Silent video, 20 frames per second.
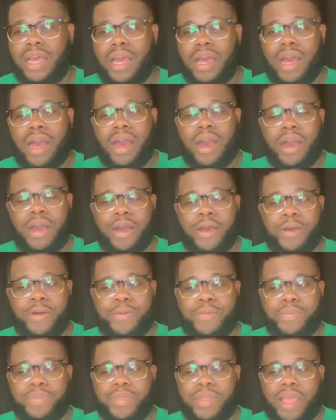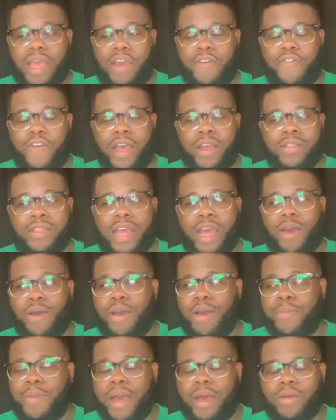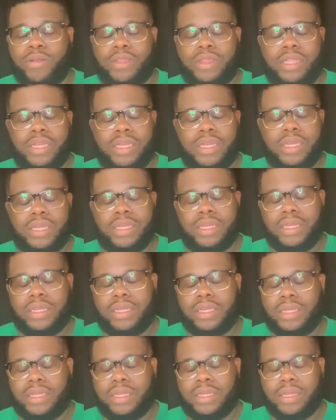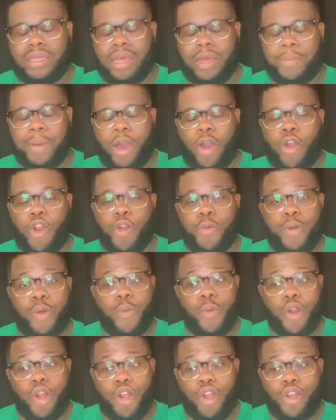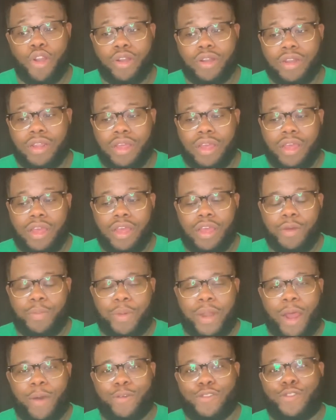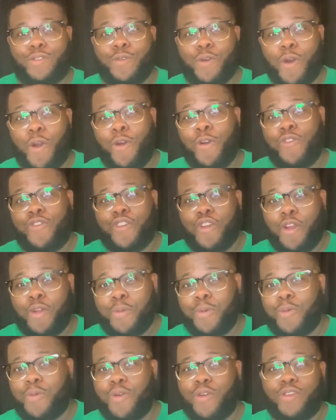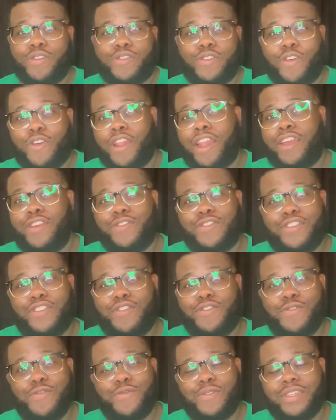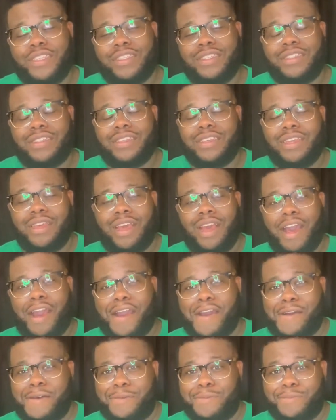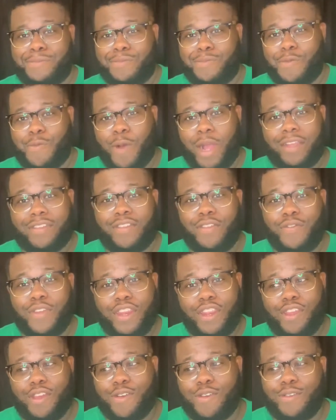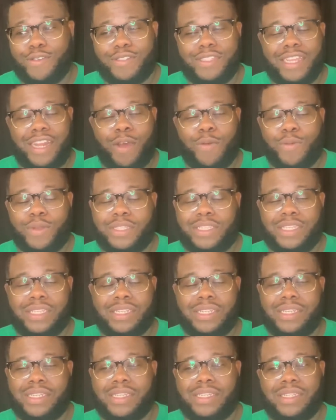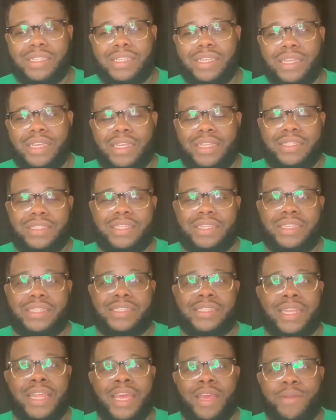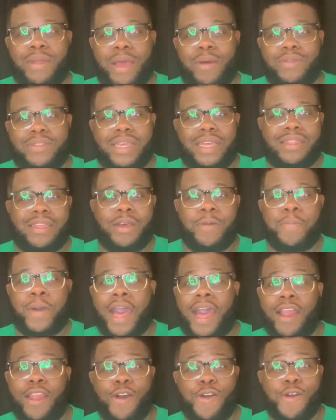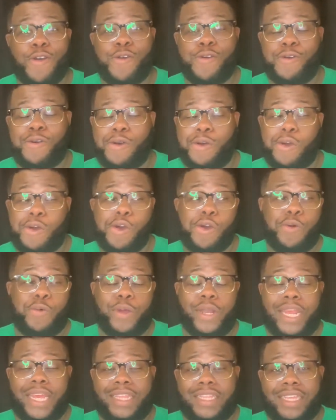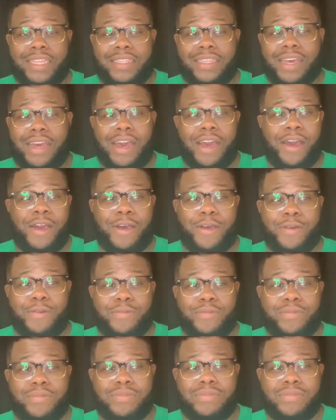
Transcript: I found out about Urban Word, but I was too old for Urban Word, so all I used to do was watch the videos. And I went to the slam that was at the Apollo when they did the